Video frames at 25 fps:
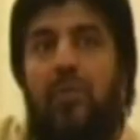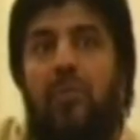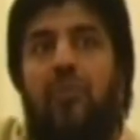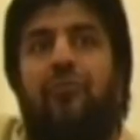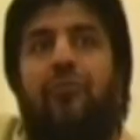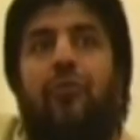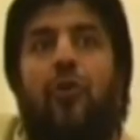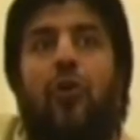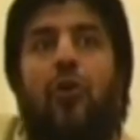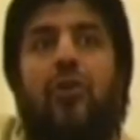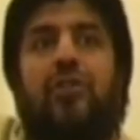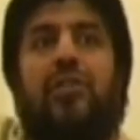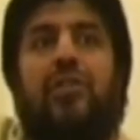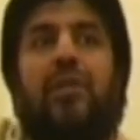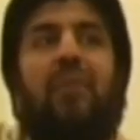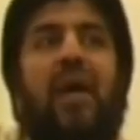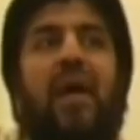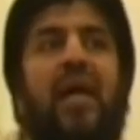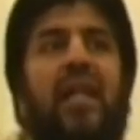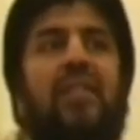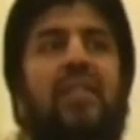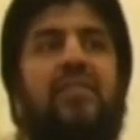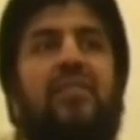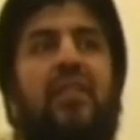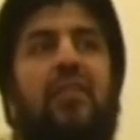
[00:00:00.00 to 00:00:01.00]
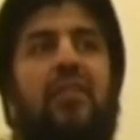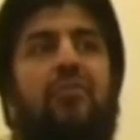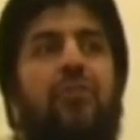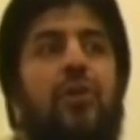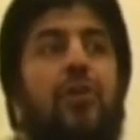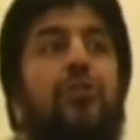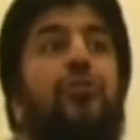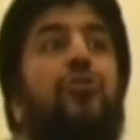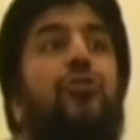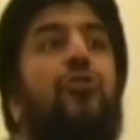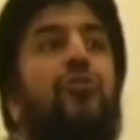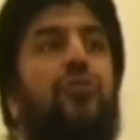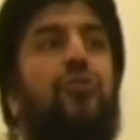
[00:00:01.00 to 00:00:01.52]
for the merits and
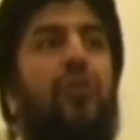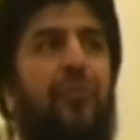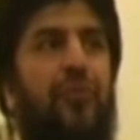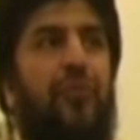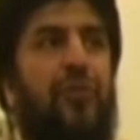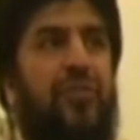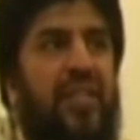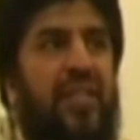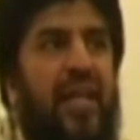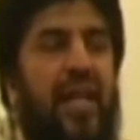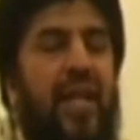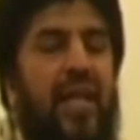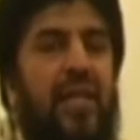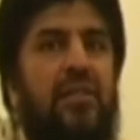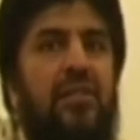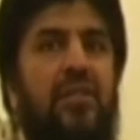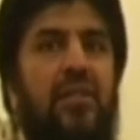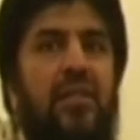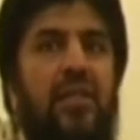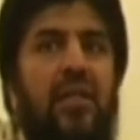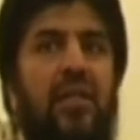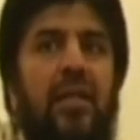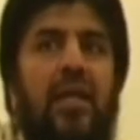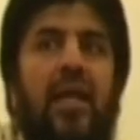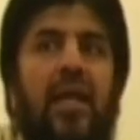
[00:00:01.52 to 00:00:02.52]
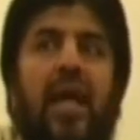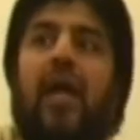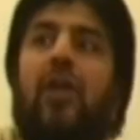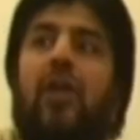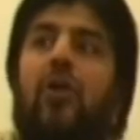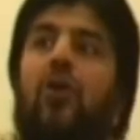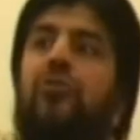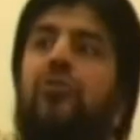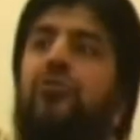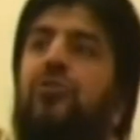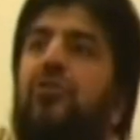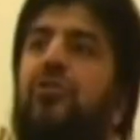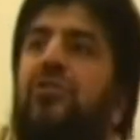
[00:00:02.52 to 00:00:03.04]
virtues of Hussein and
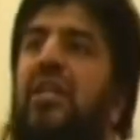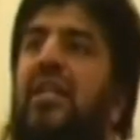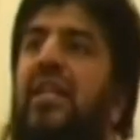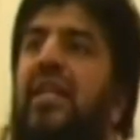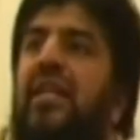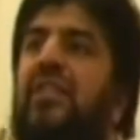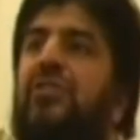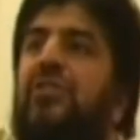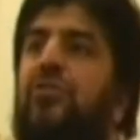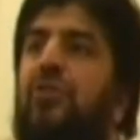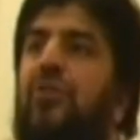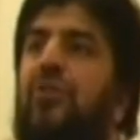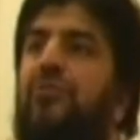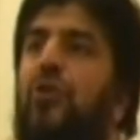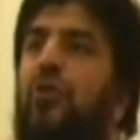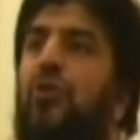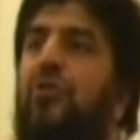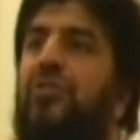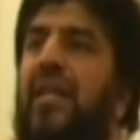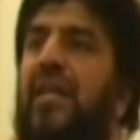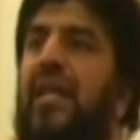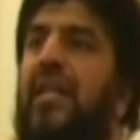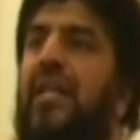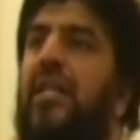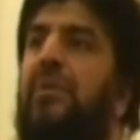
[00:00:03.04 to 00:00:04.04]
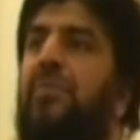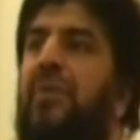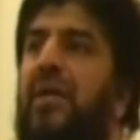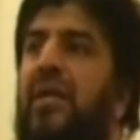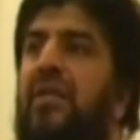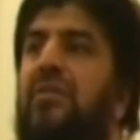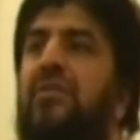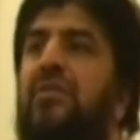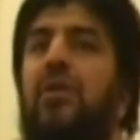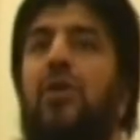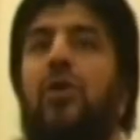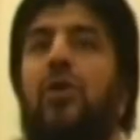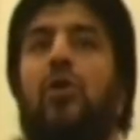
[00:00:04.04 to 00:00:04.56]
also the list of those
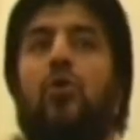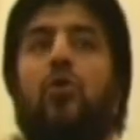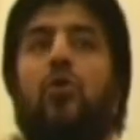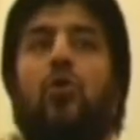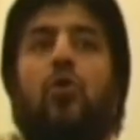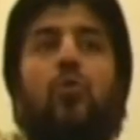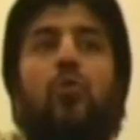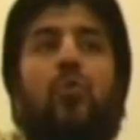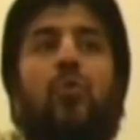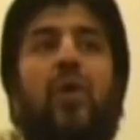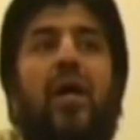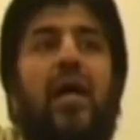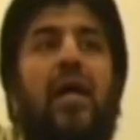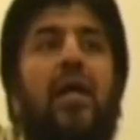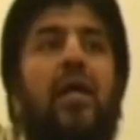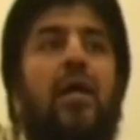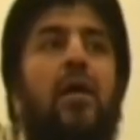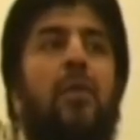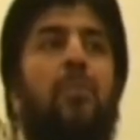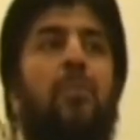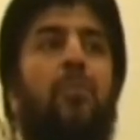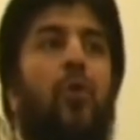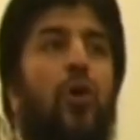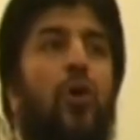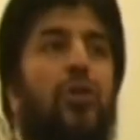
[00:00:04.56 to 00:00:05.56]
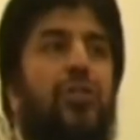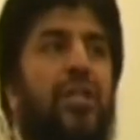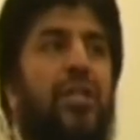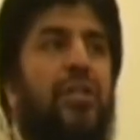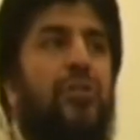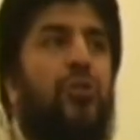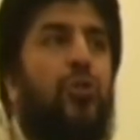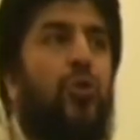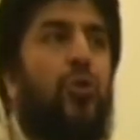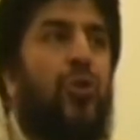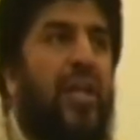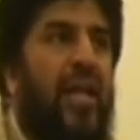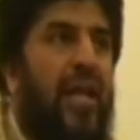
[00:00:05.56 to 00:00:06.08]
enemies who were plotting
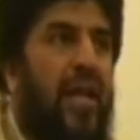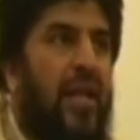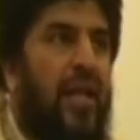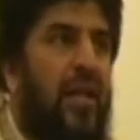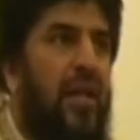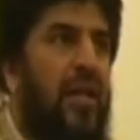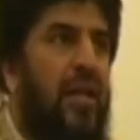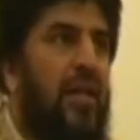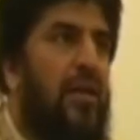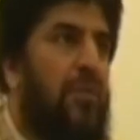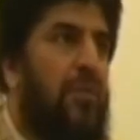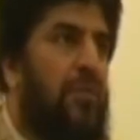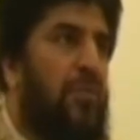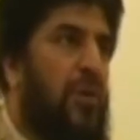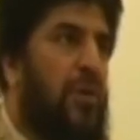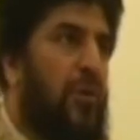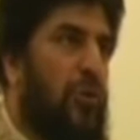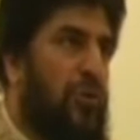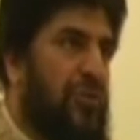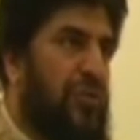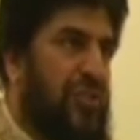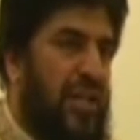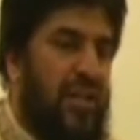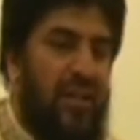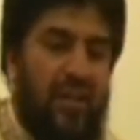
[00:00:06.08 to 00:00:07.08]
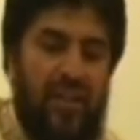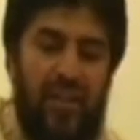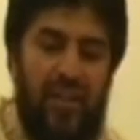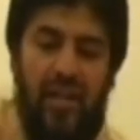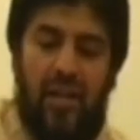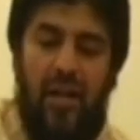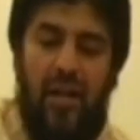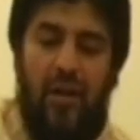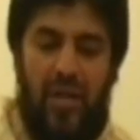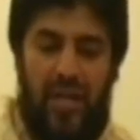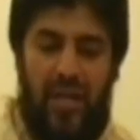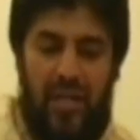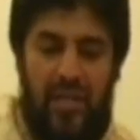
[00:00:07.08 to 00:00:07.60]
to kill Hussein
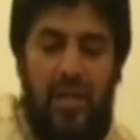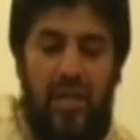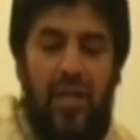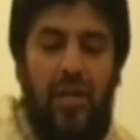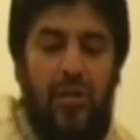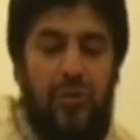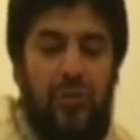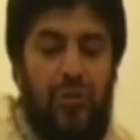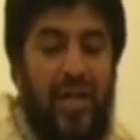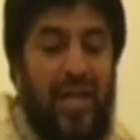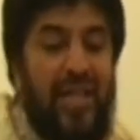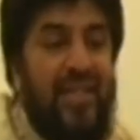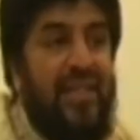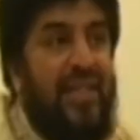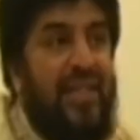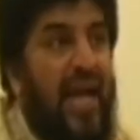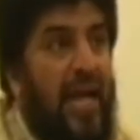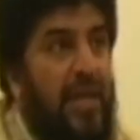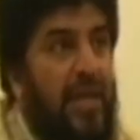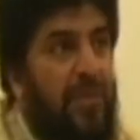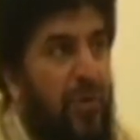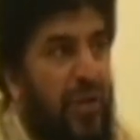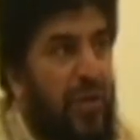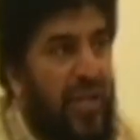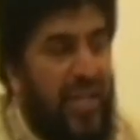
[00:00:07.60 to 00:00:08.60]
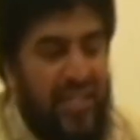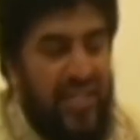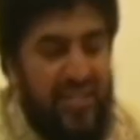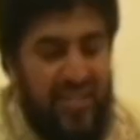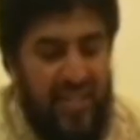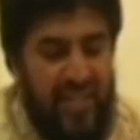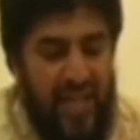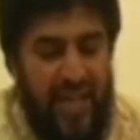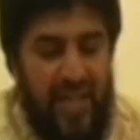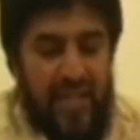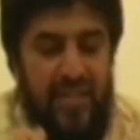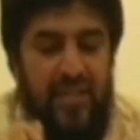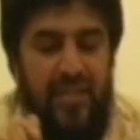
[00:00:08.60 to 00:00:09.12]
radiallahu anh. So in that book he
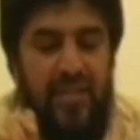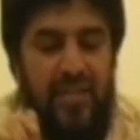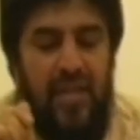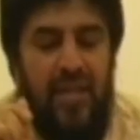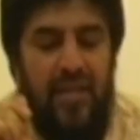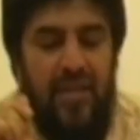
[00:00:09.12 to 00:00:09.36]
says,